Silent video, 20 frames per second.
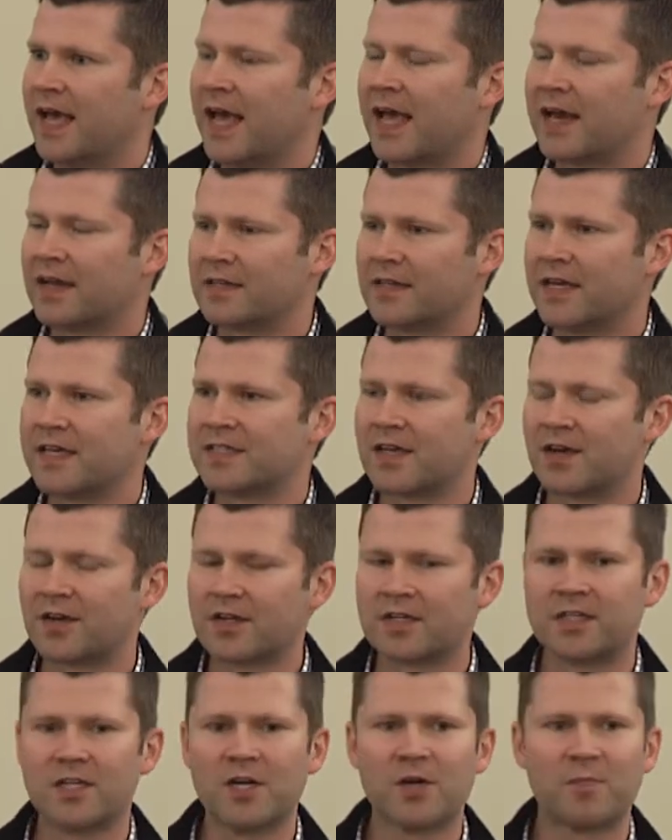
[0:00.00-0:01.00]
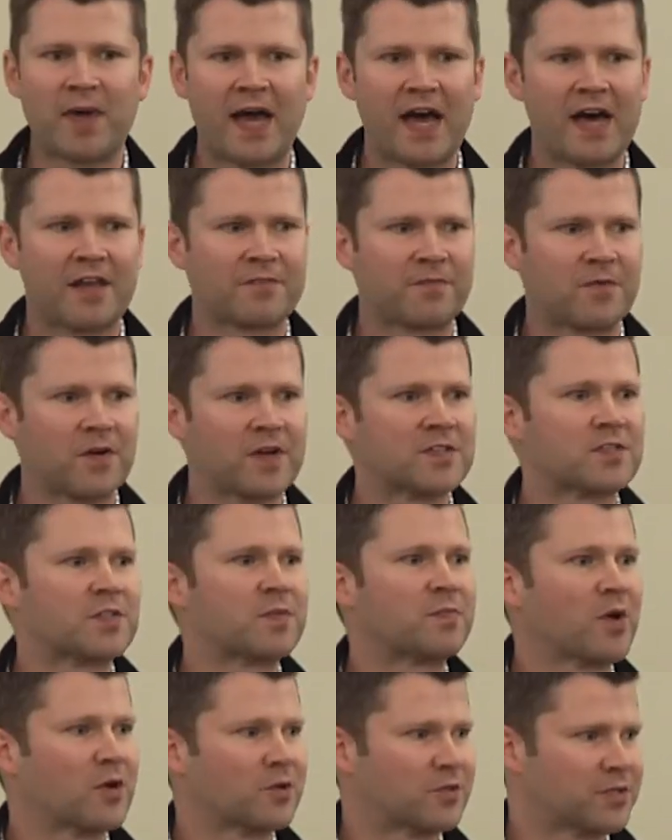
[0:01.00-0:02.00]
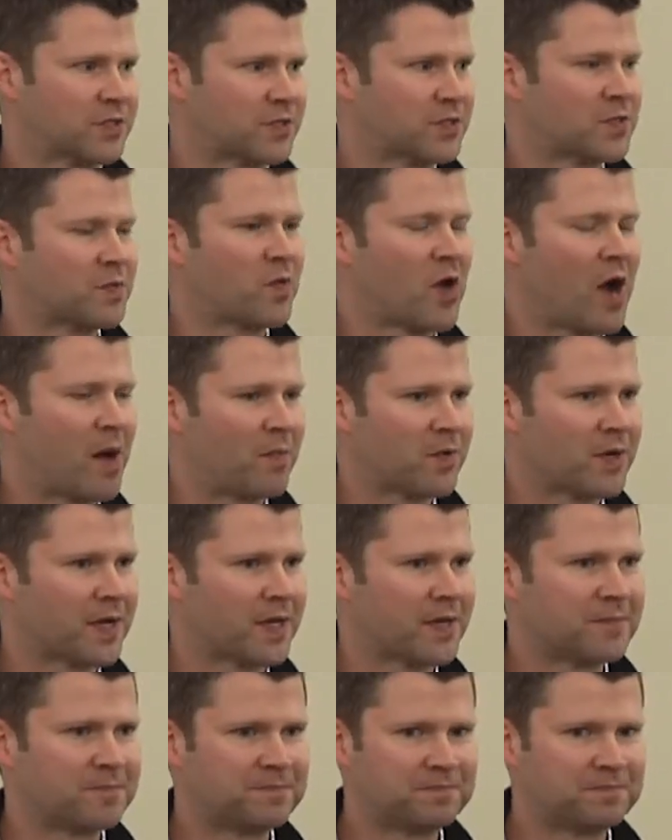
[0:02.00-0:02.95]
and it lays out a clear path for us to purchase the property.